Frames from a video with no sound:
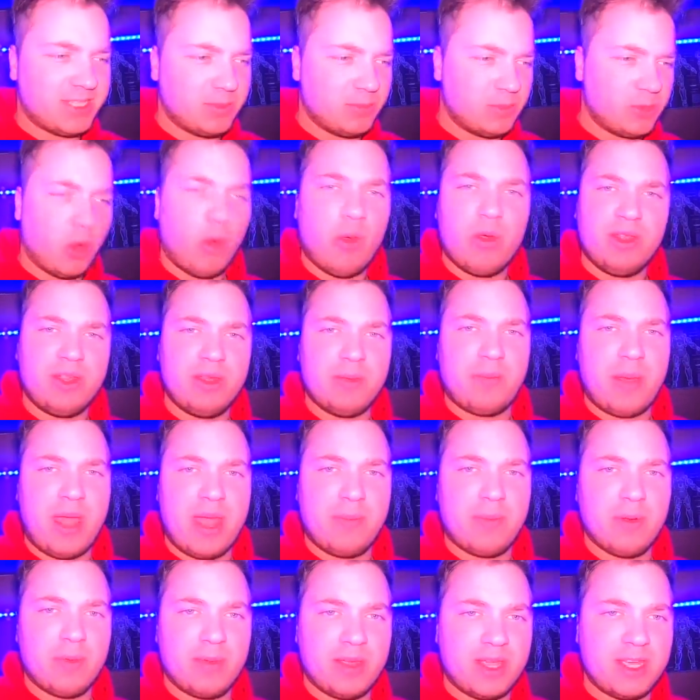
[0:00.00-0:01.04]
some toilet
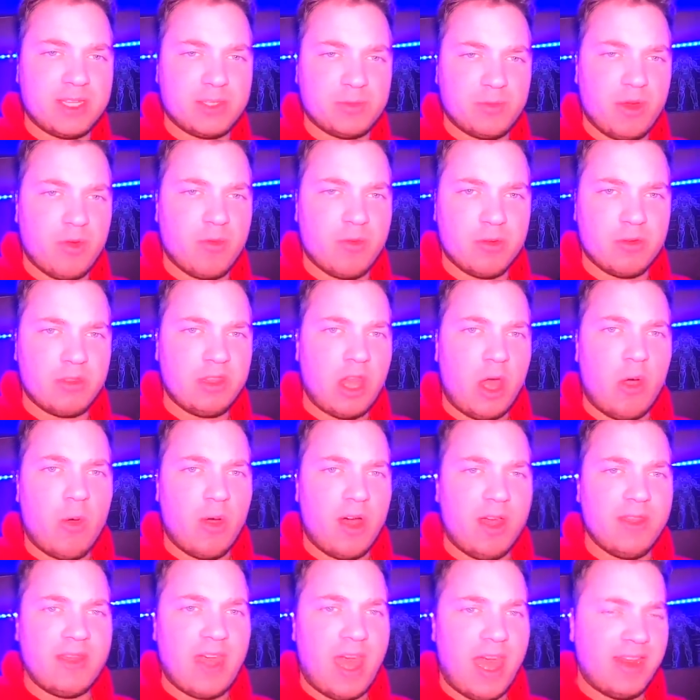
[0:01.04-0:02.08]
paper because we were low
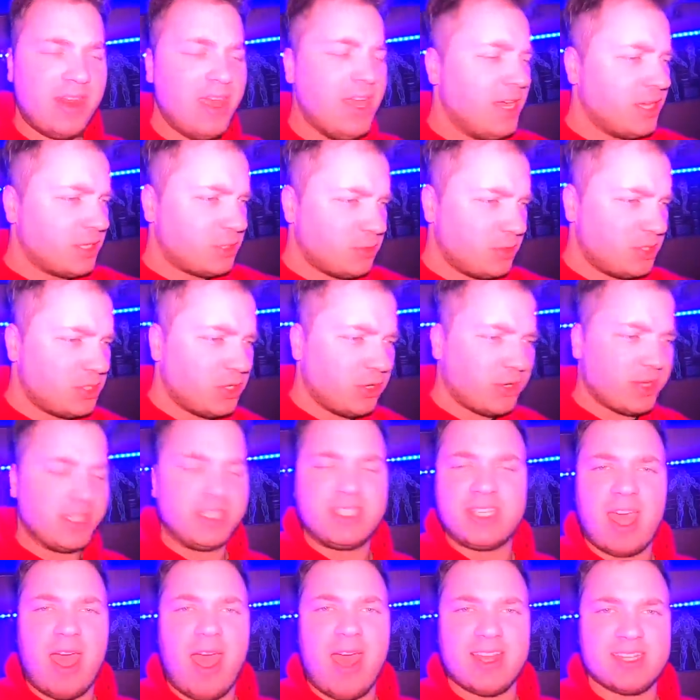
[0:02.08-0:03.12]
on that. So we took
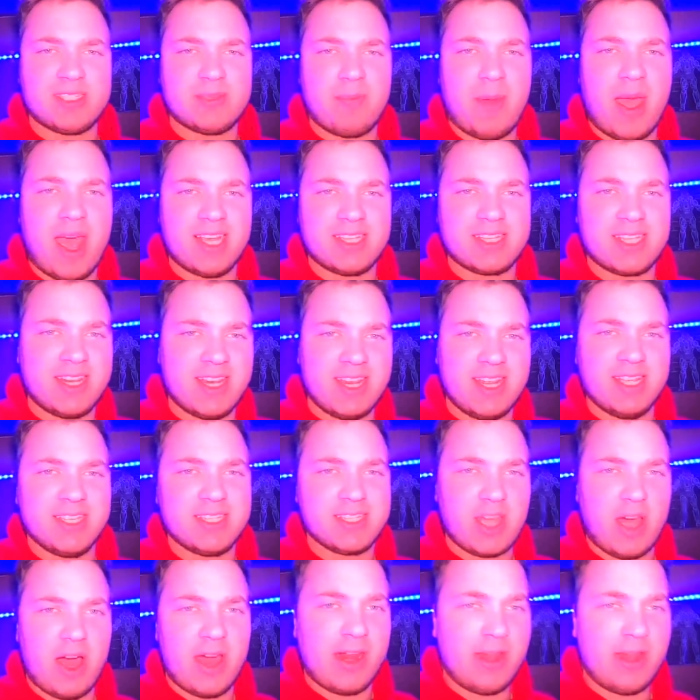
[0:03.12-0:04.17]
his gas mask, and he has gone